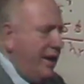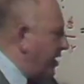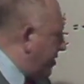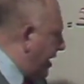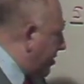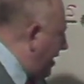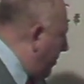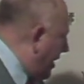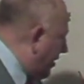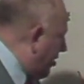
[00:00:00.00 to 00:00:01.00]
60
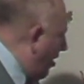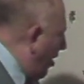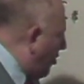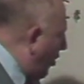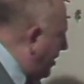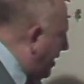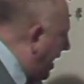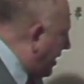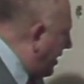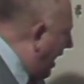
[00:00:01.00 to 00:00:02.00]
minutes. So you're
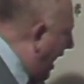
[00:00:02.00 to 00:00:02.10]
taking